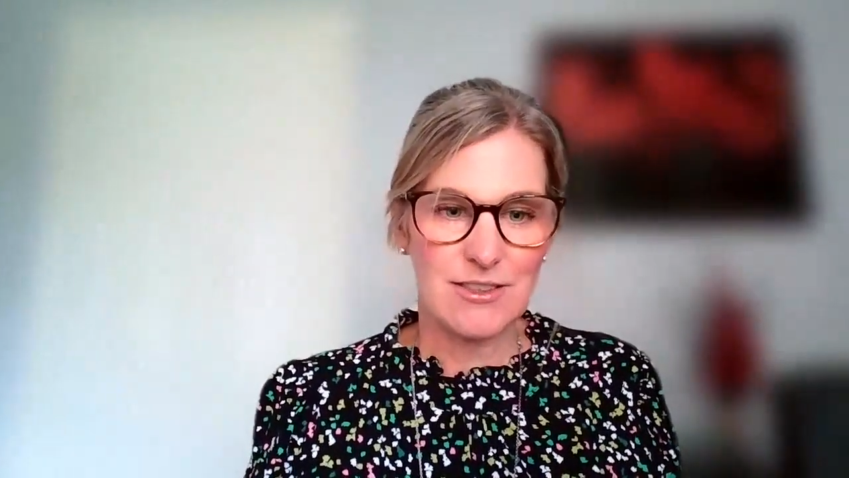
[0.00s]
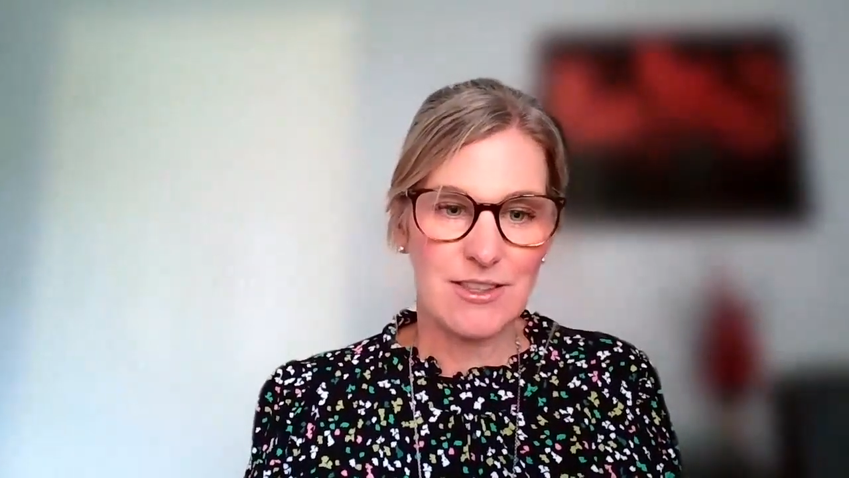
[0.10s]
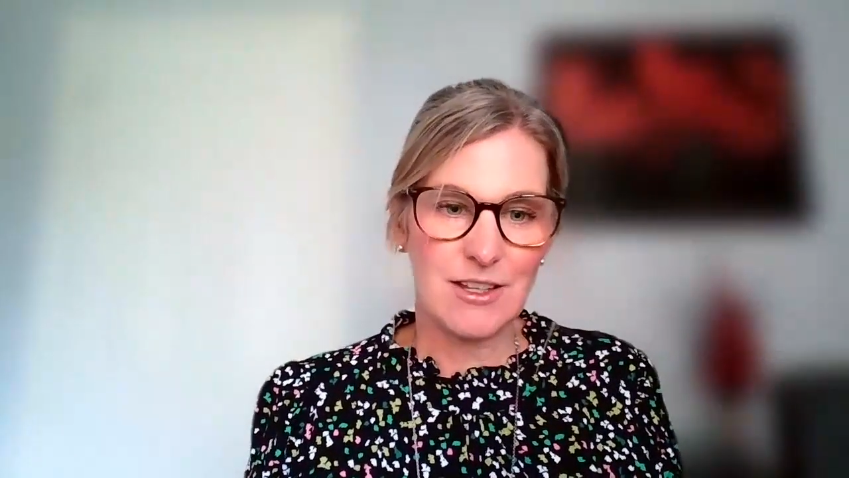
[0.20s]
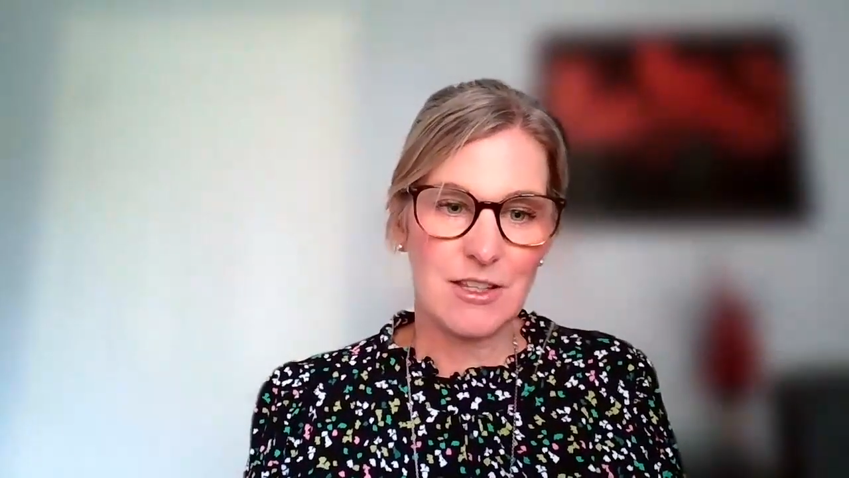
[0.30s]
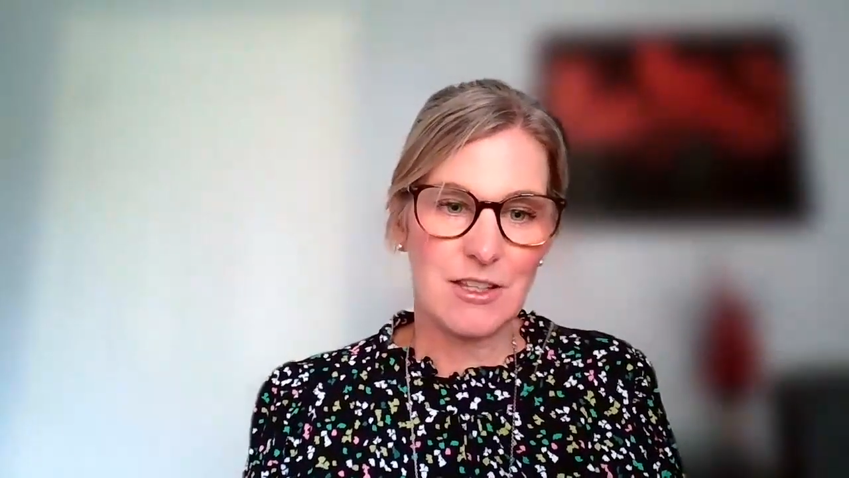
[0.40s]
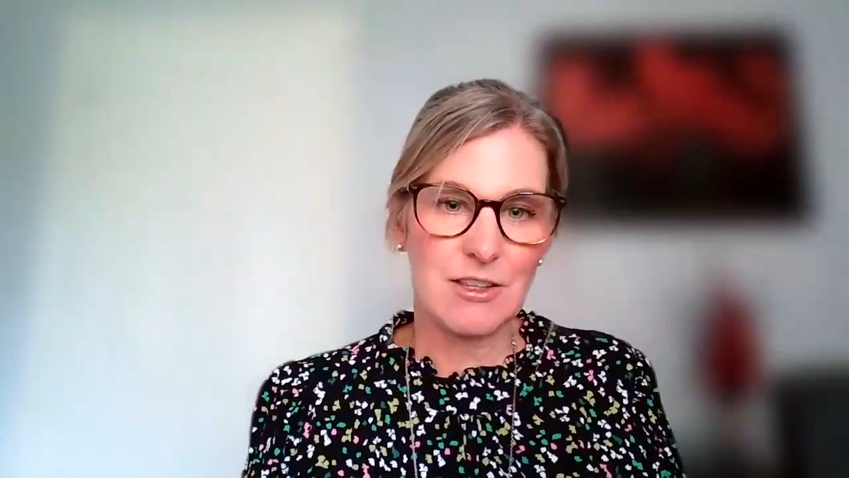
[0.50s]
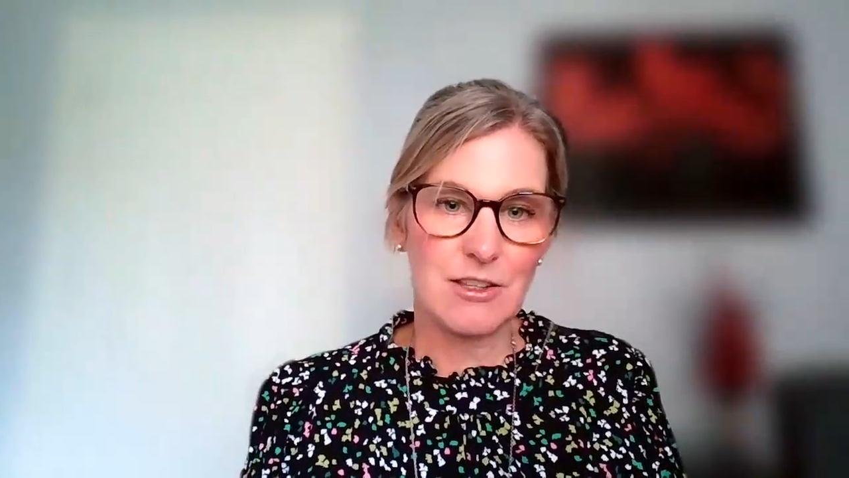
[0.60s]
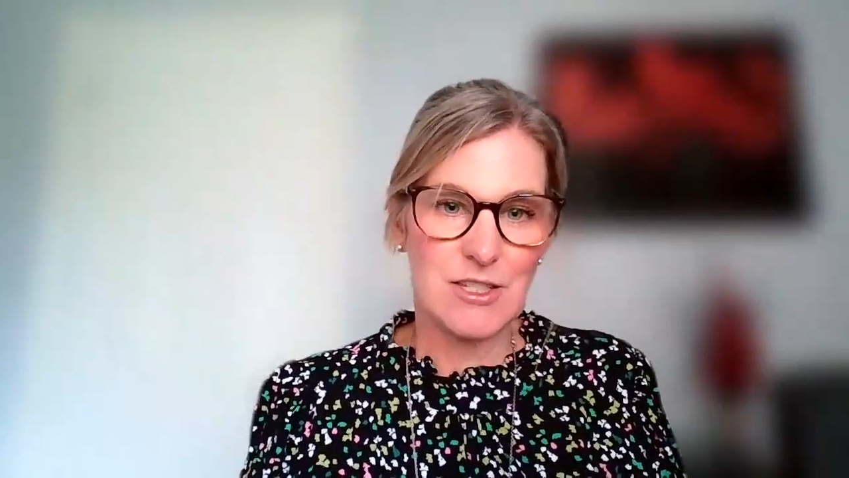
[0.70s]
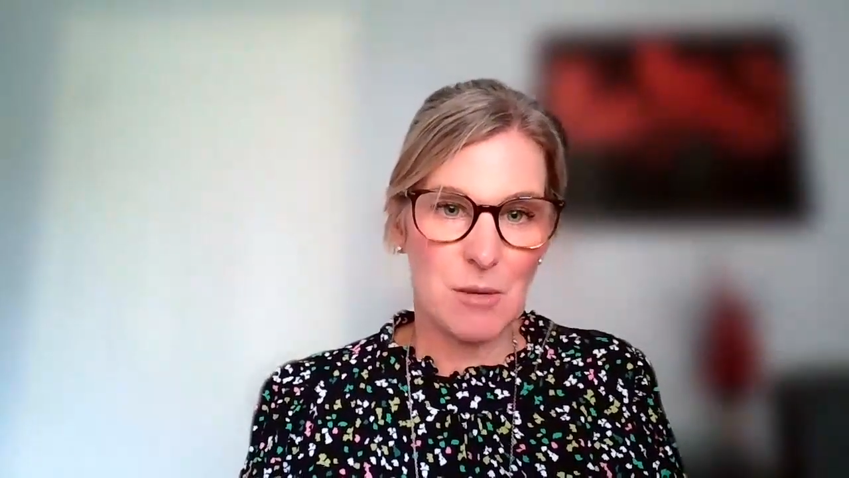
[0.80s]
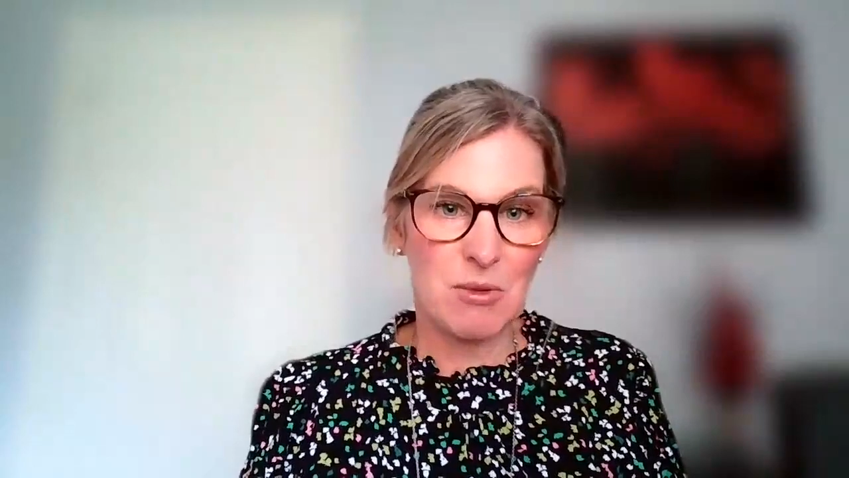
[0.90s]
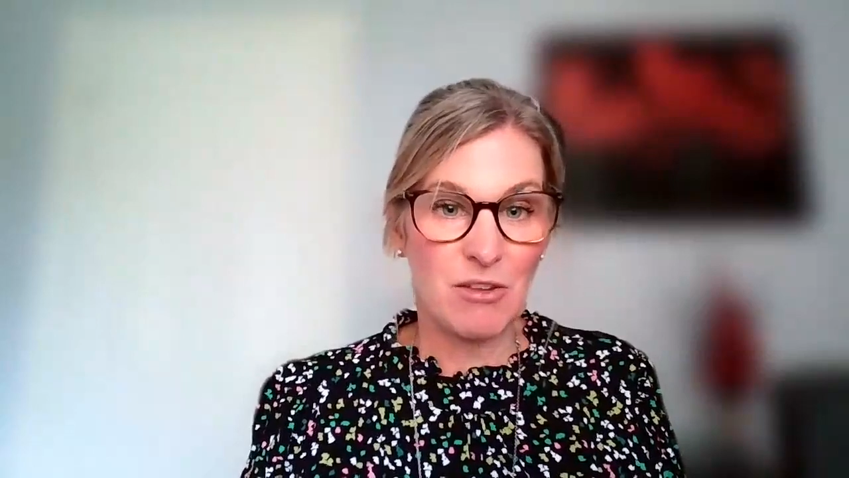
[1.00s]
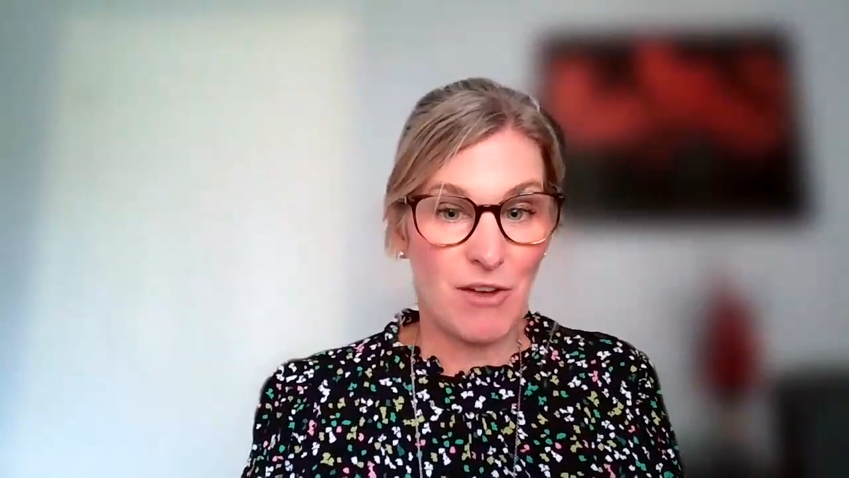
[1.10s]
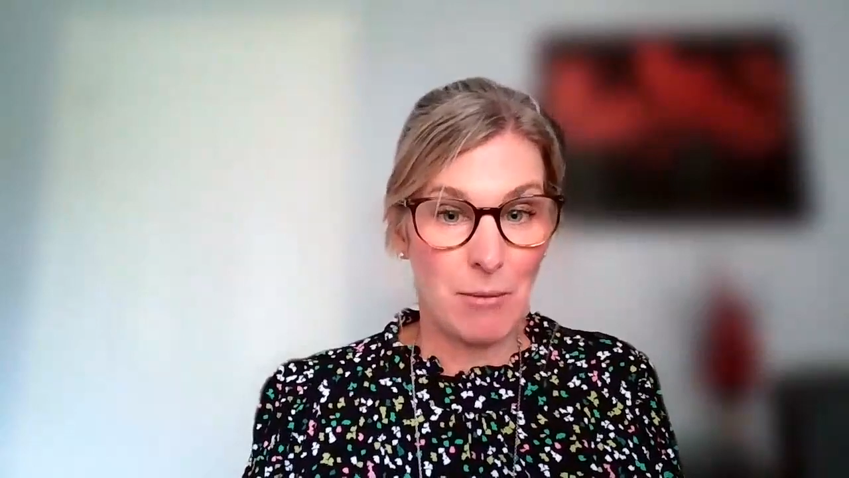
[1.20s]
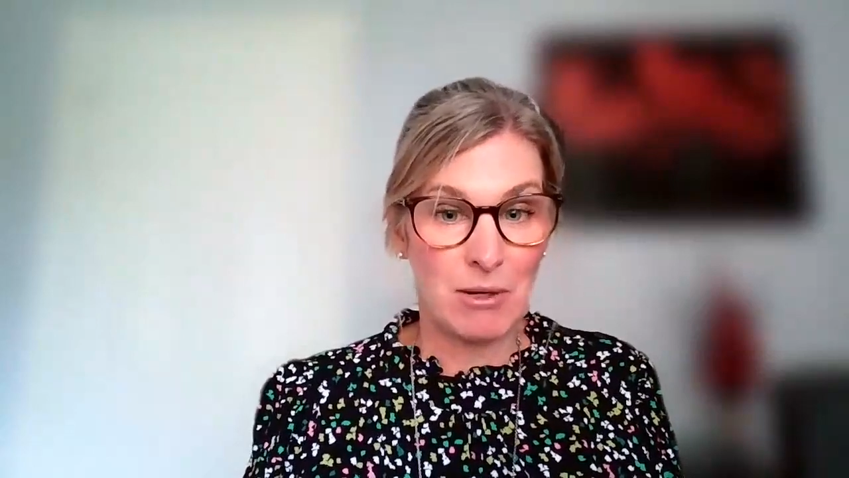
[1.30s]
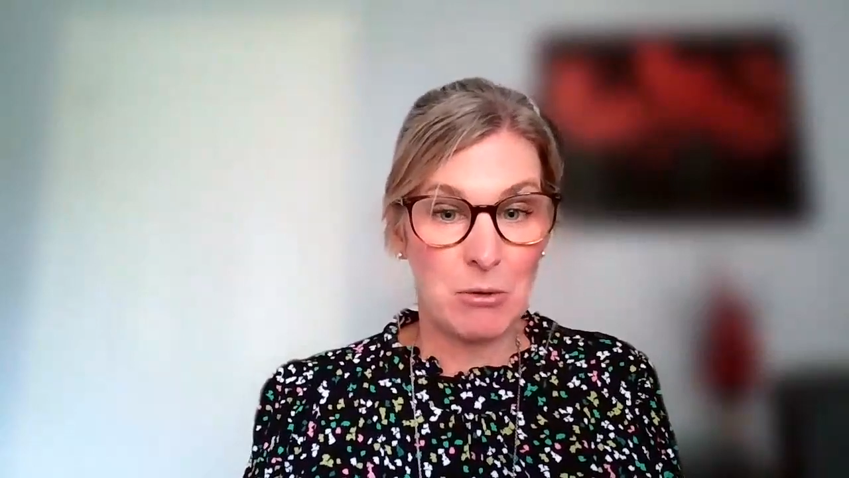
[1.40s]
that some of the
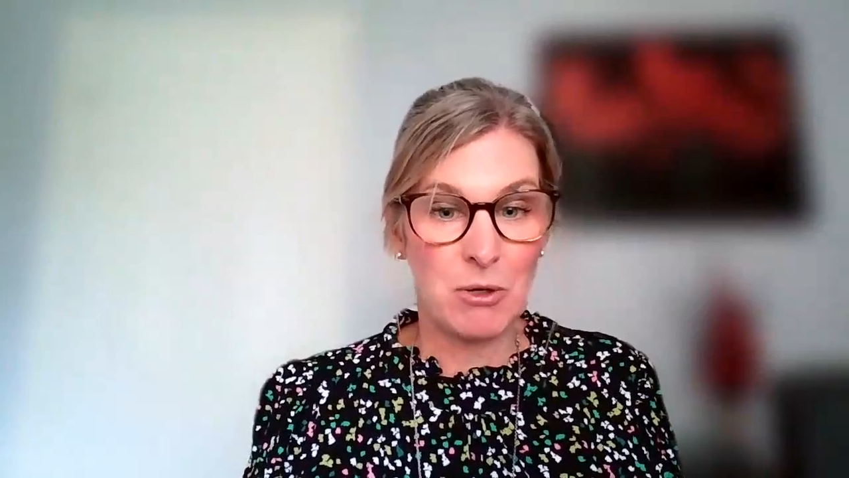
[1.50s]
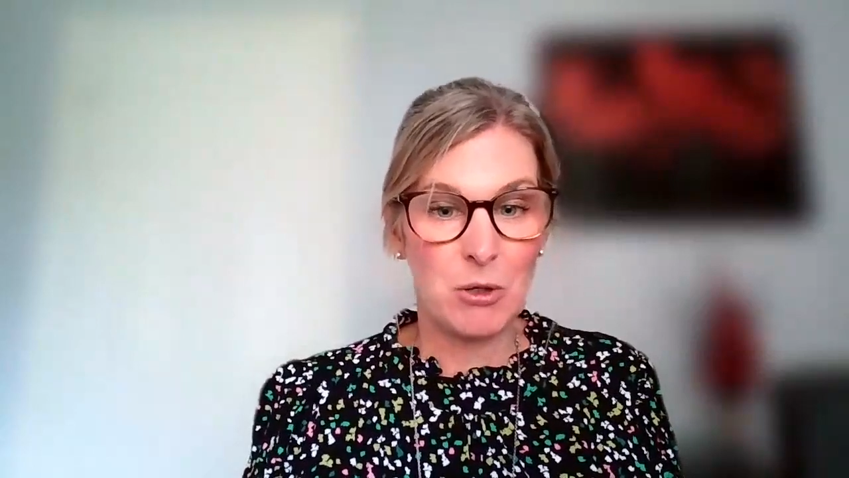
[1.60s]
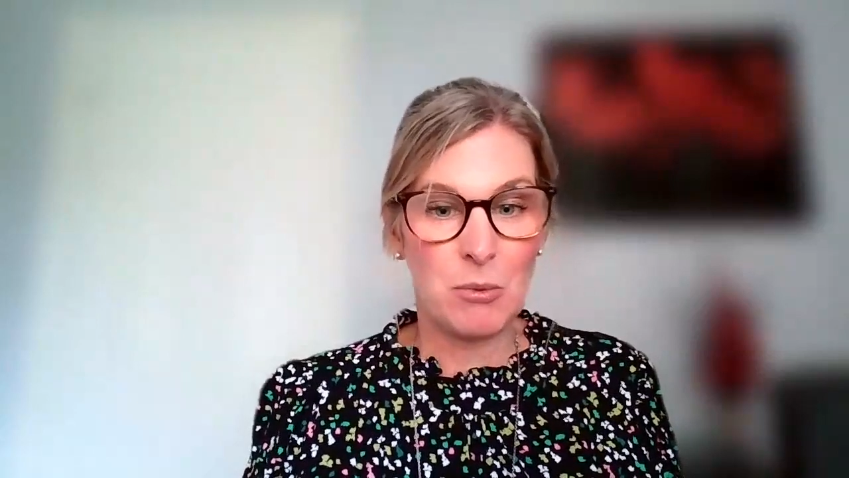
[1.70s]
family will